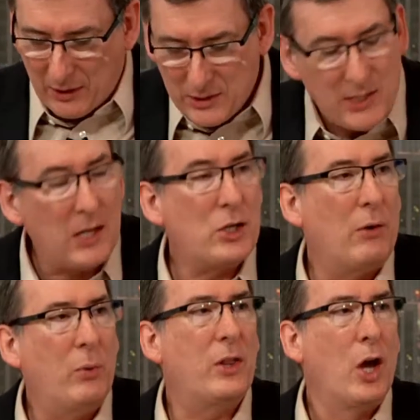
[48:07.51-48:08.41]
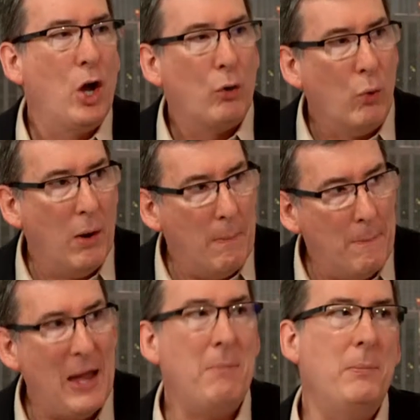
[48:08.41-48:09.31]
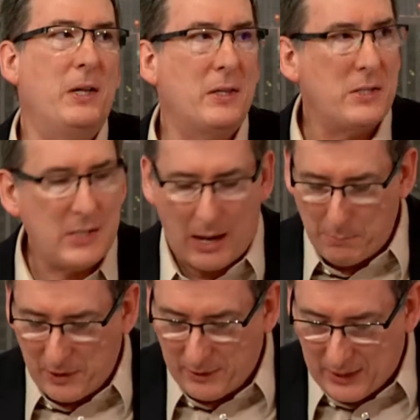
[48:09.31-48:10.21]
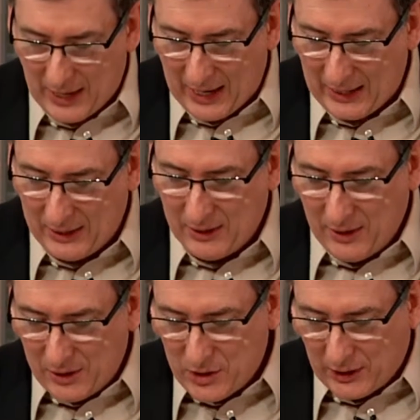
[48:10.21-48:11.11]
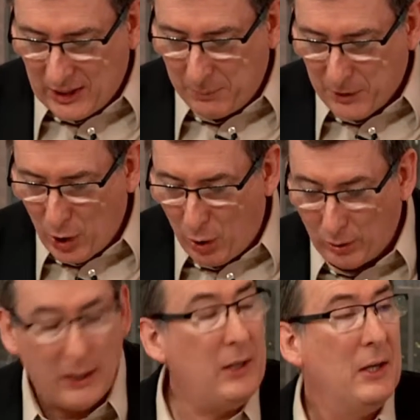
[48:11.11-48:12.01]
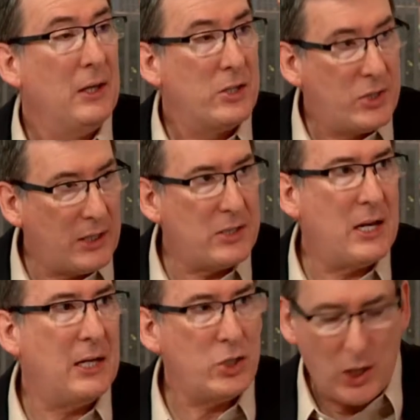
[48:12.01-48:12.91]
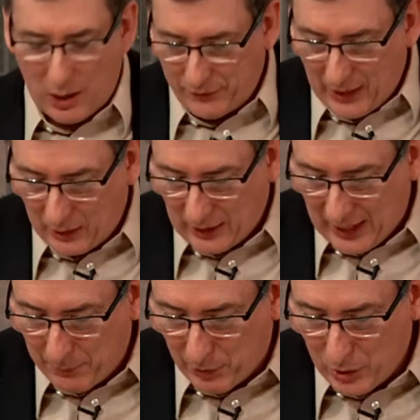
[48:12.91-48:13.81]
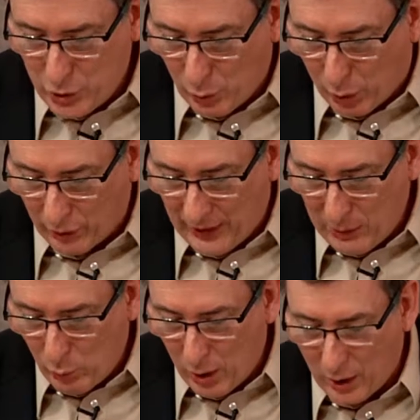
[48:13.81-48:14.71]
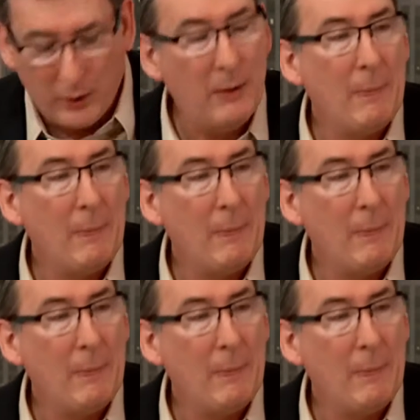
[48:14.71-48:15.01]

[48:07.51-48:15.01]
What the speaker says: It starts off with, remember the Sabbath day to keep it holy. 6 days shalt thou labor and do all thy work.